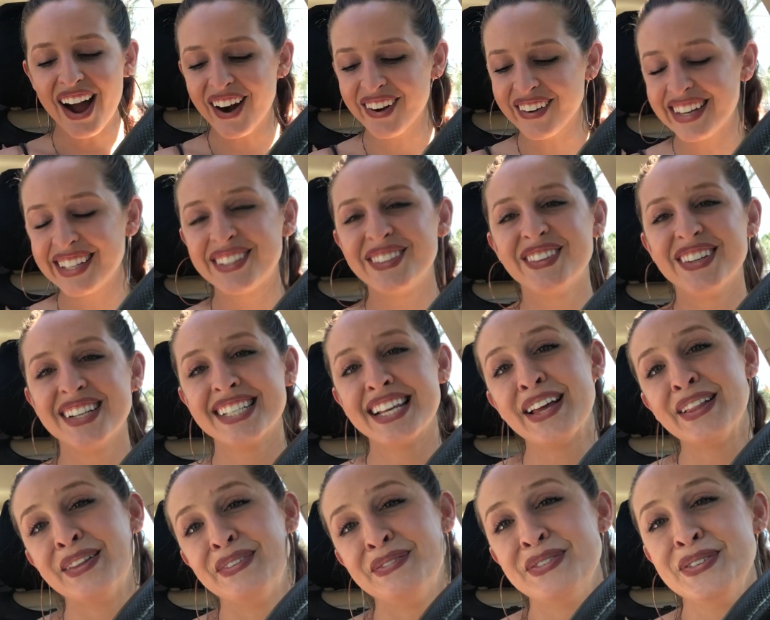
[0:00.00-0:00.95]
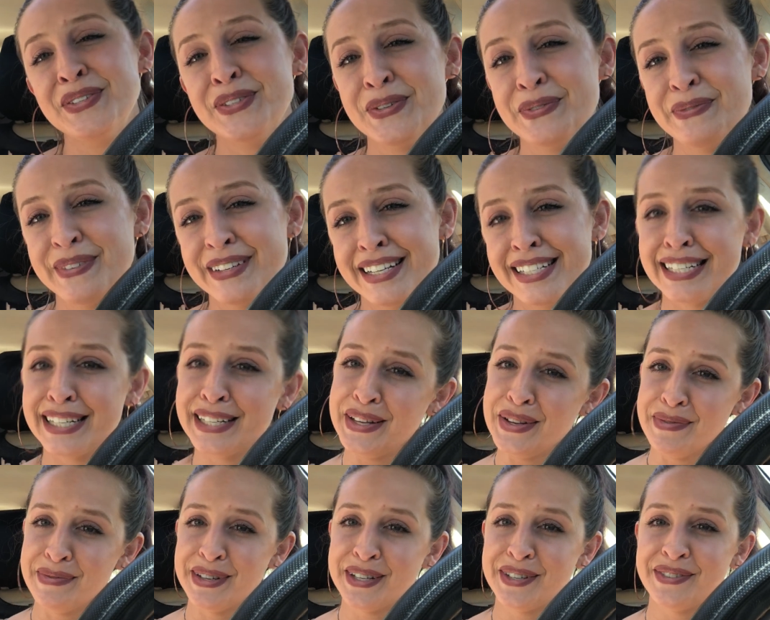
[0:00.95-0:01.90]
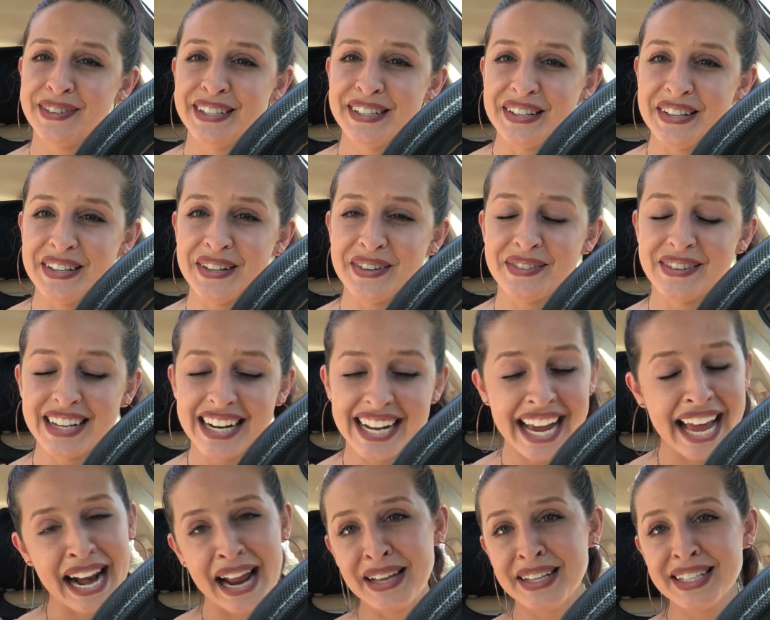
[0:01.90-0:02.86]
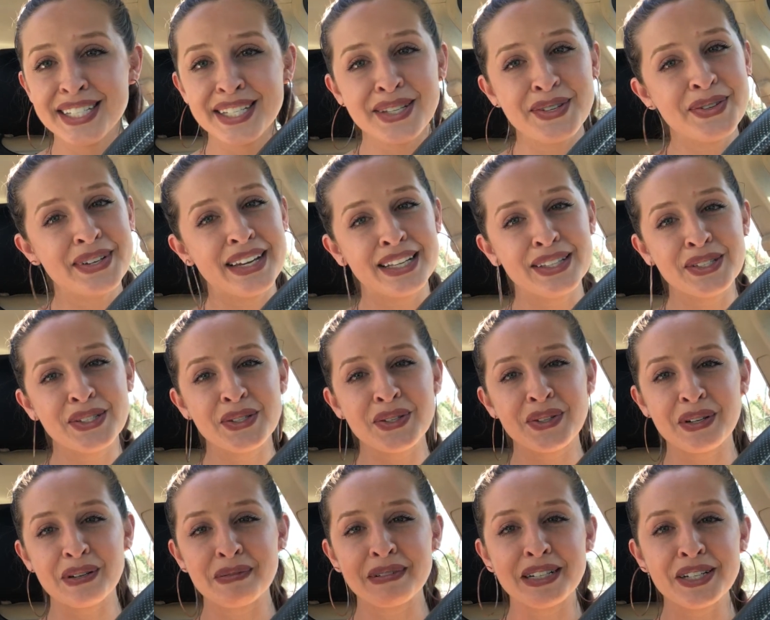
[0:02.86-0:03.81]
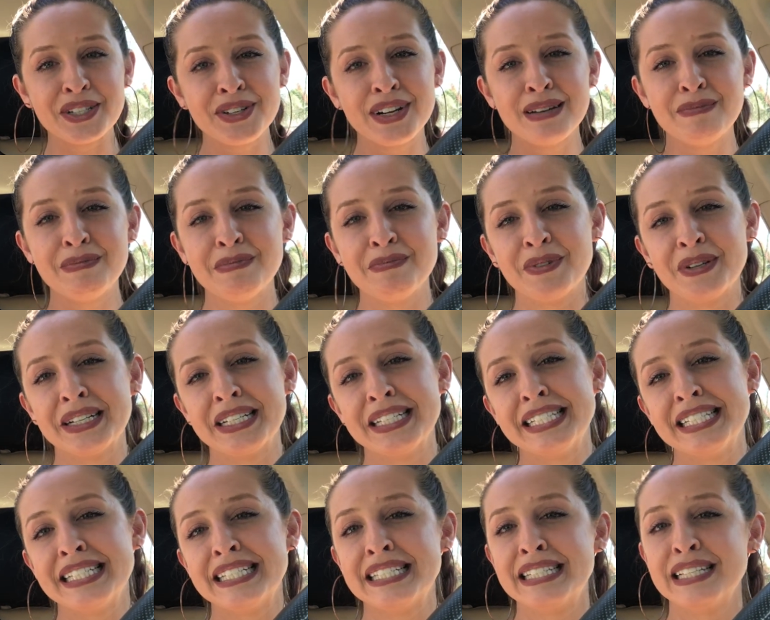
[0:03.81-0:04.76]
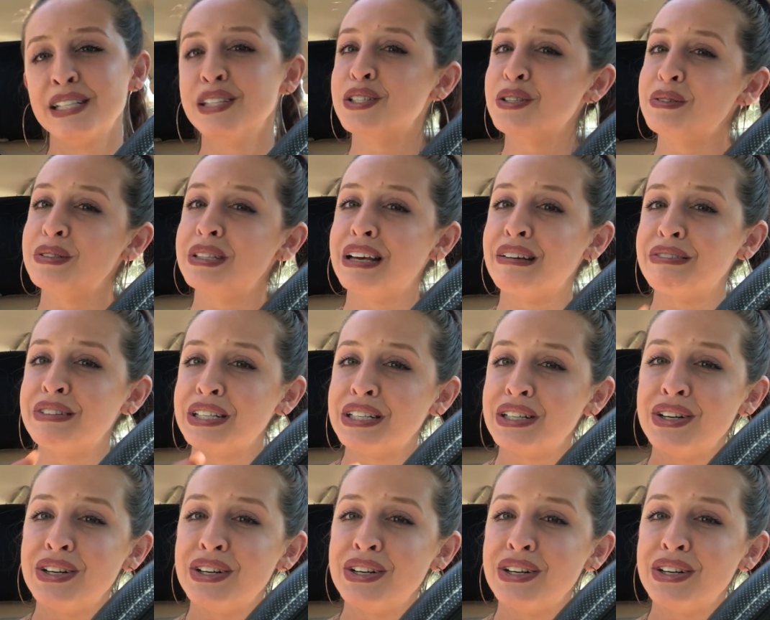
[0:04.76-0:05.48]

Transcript: All right, Taurus, I love you so much. It's so much fun doing your reading, and I'll see you again soon. I'm going to try to be more consistent, so definitely